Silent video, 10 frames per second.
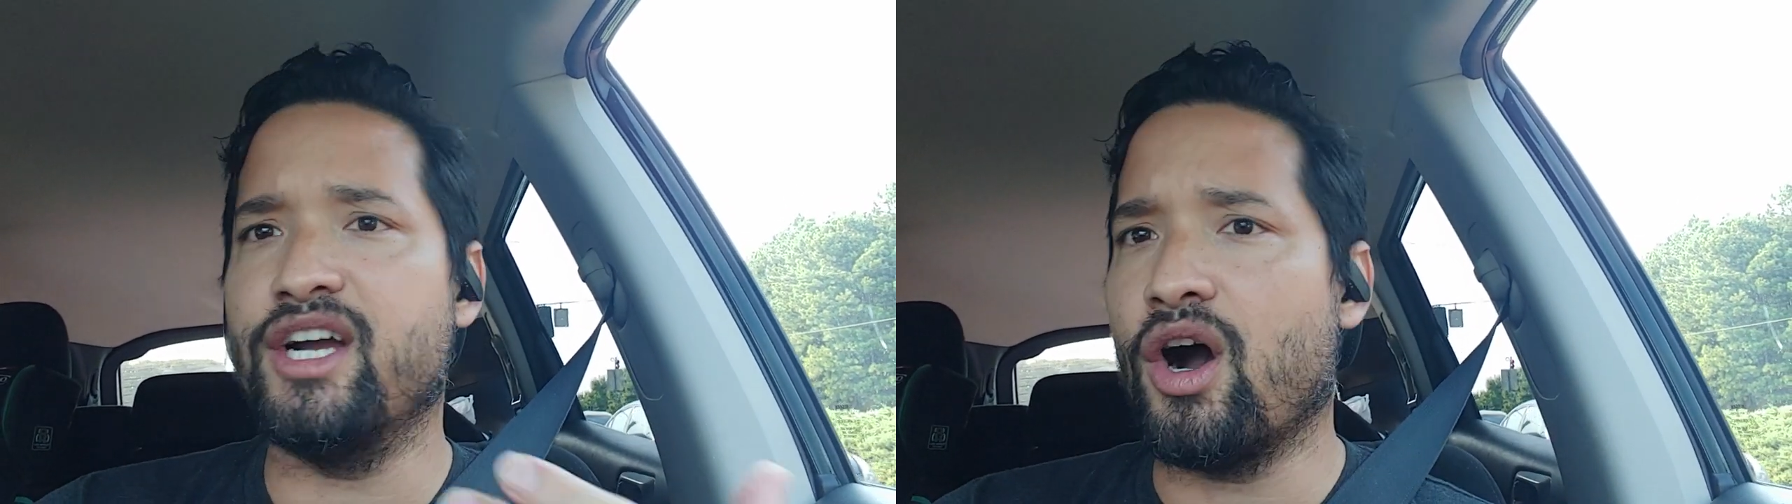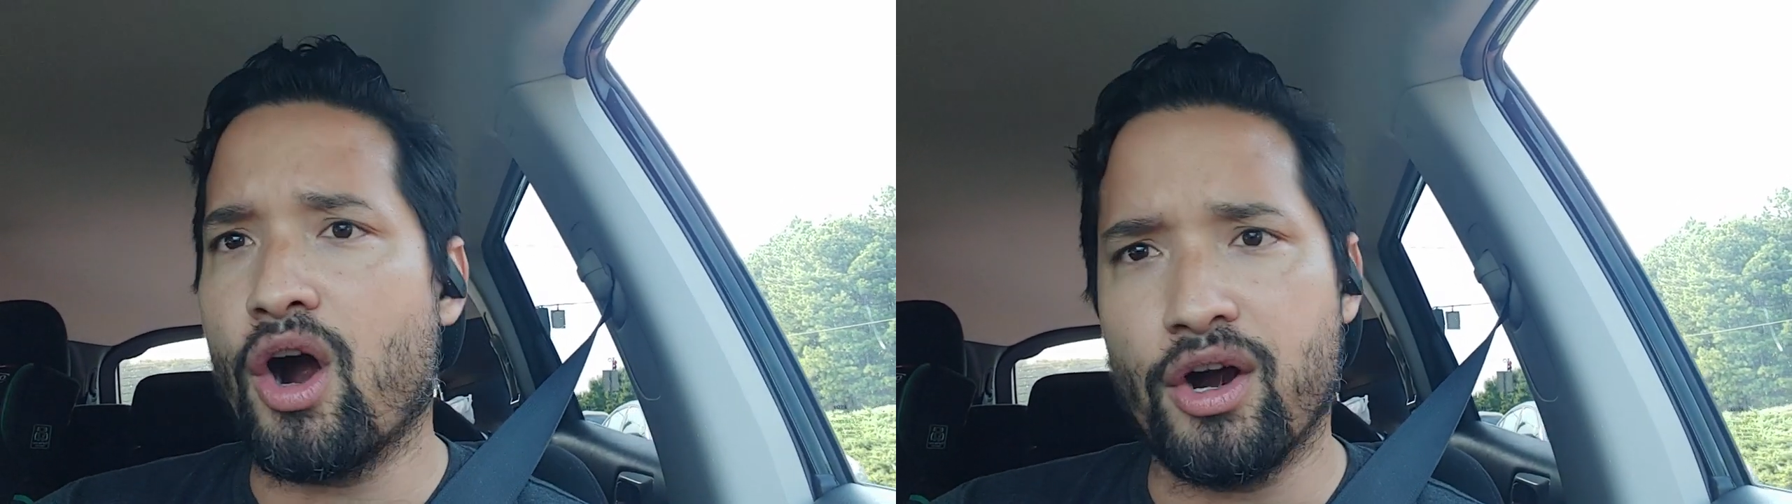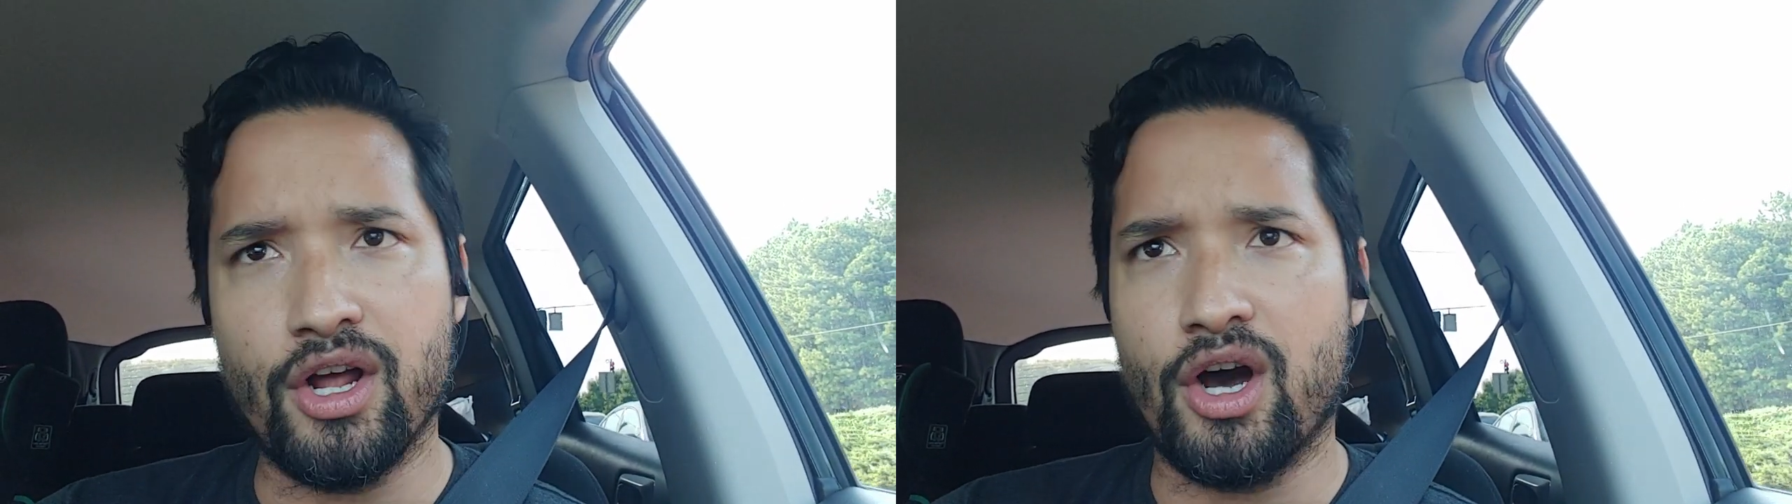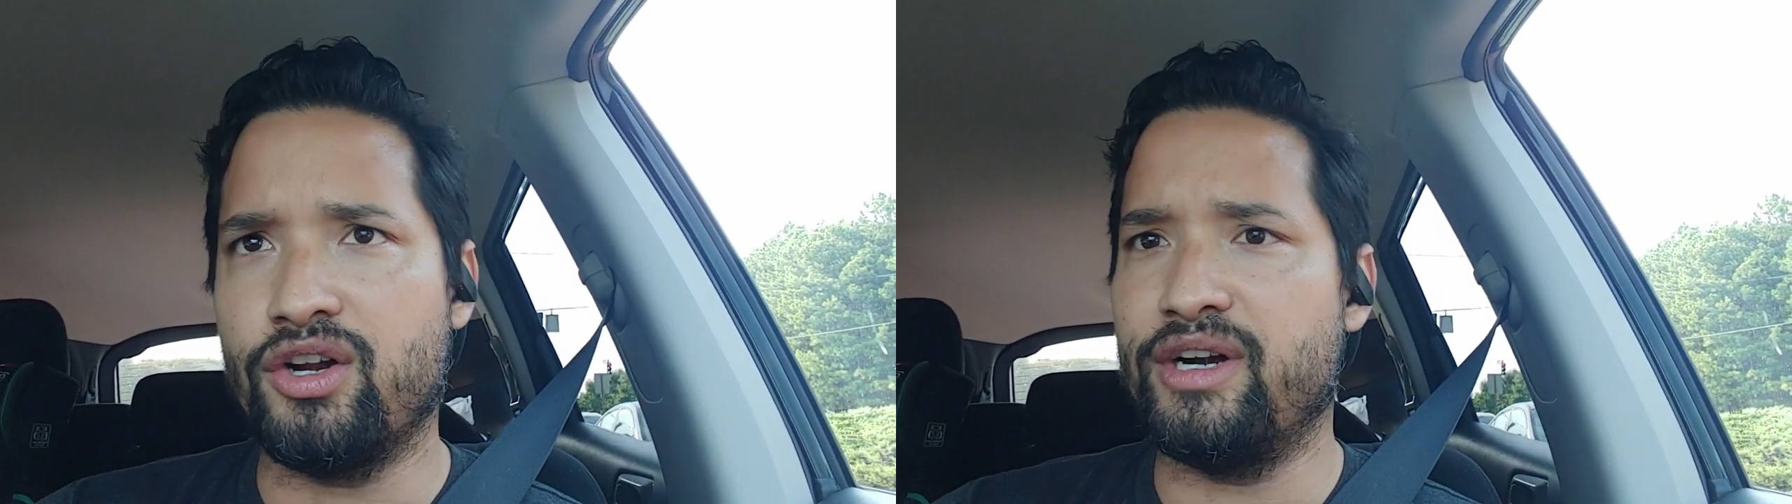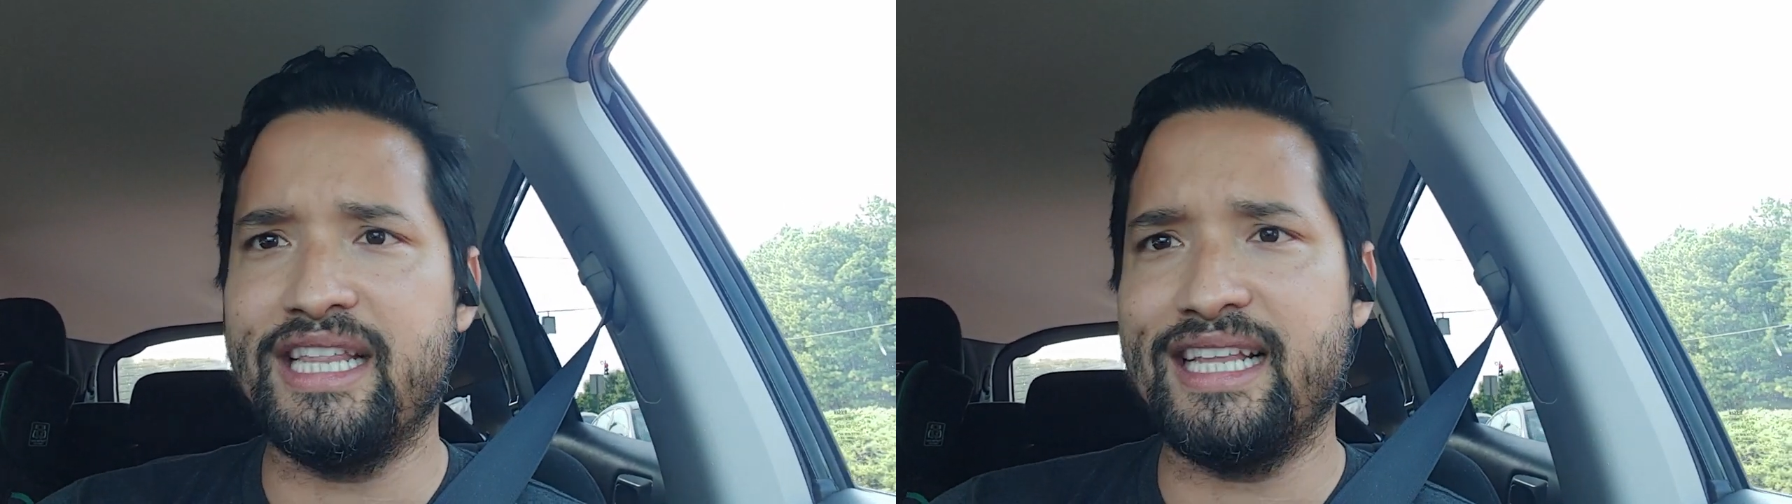a hard-on
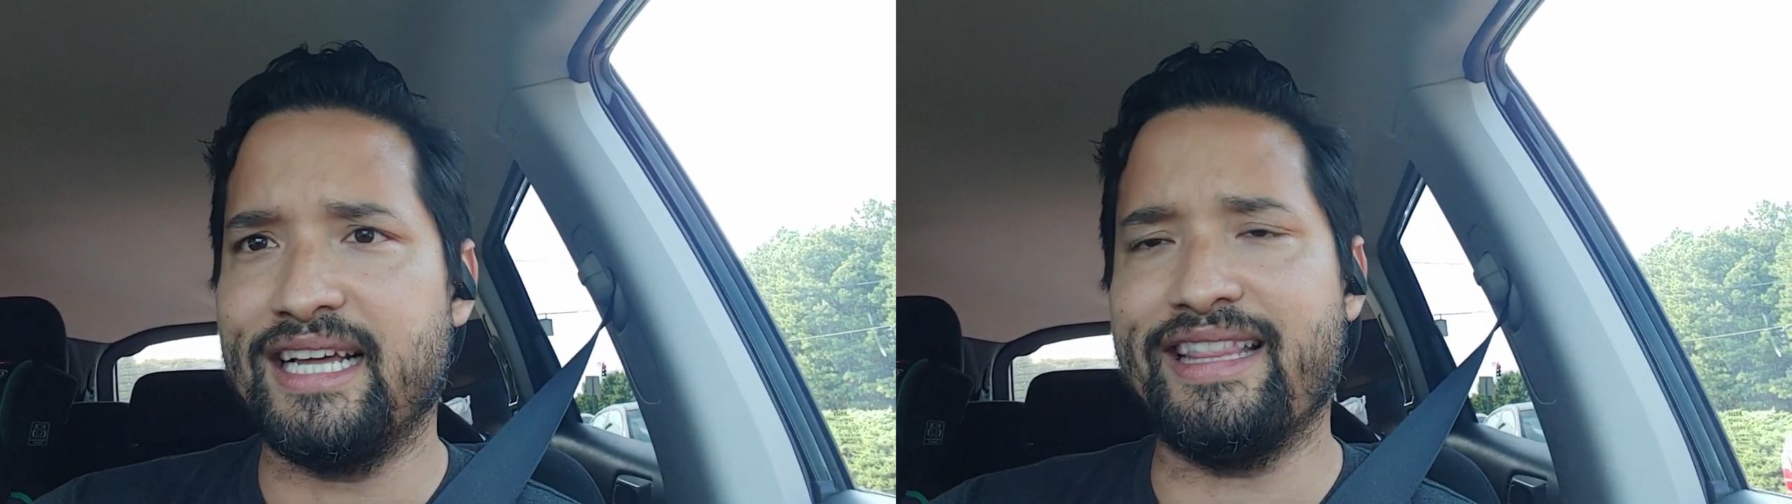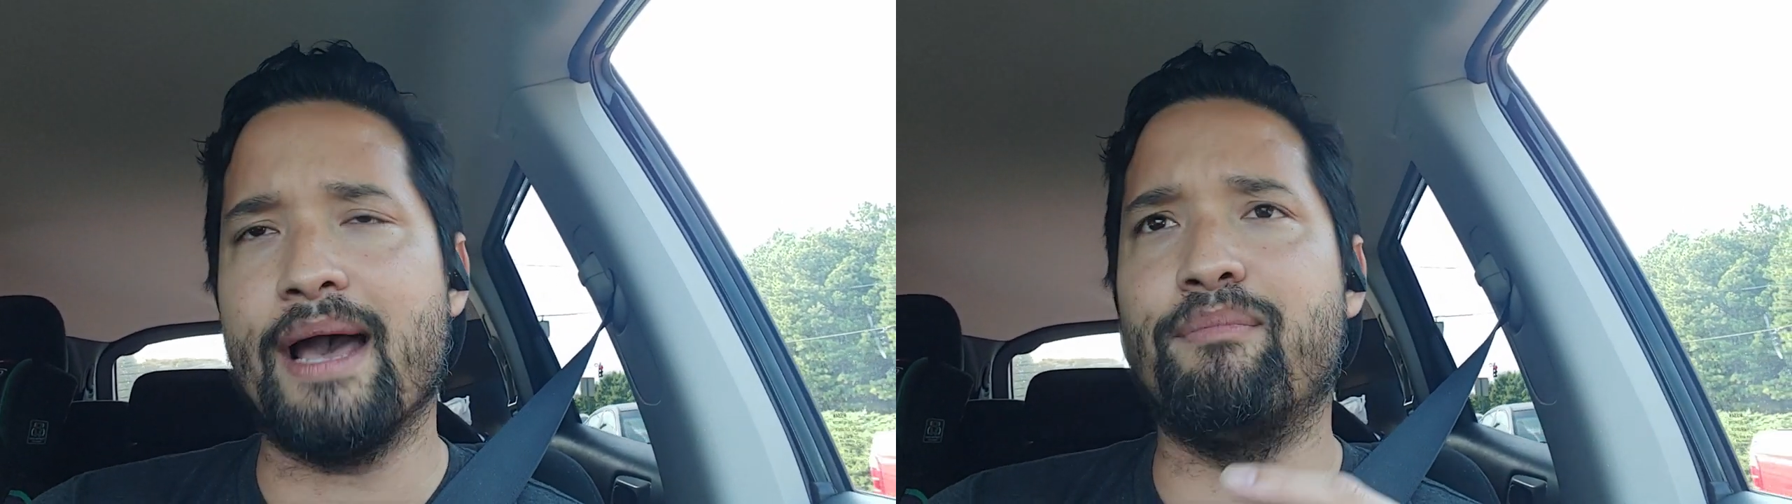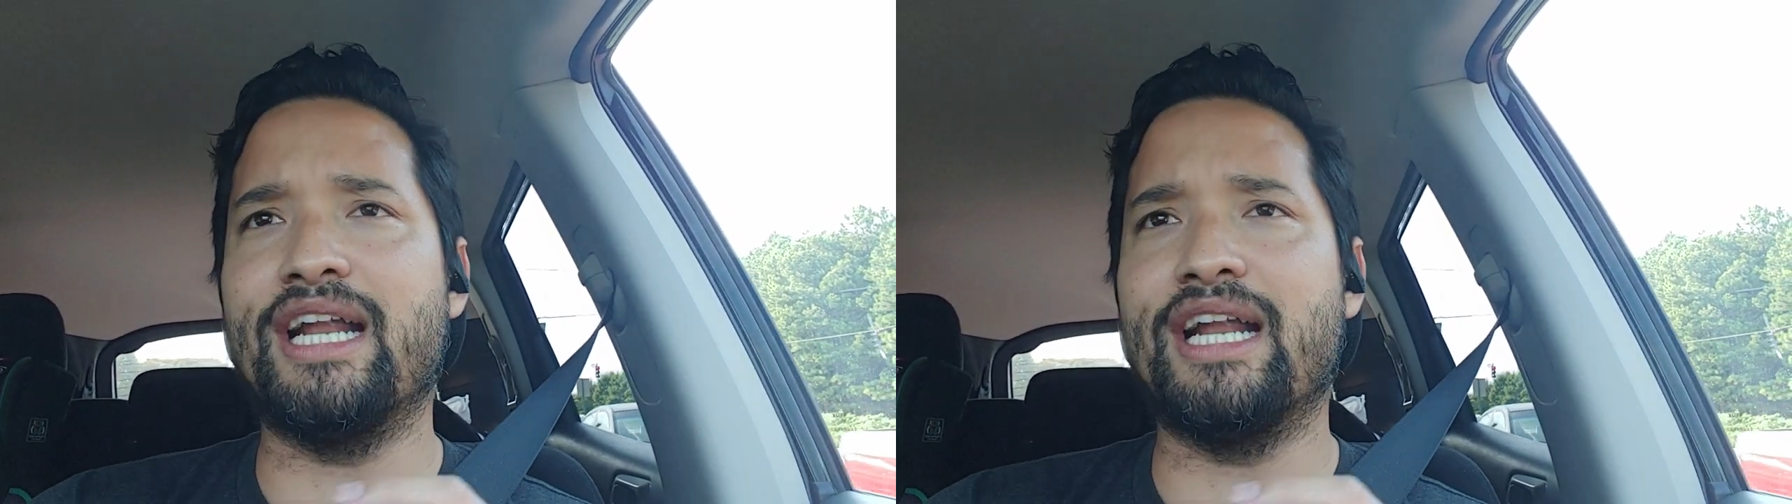or anything like that,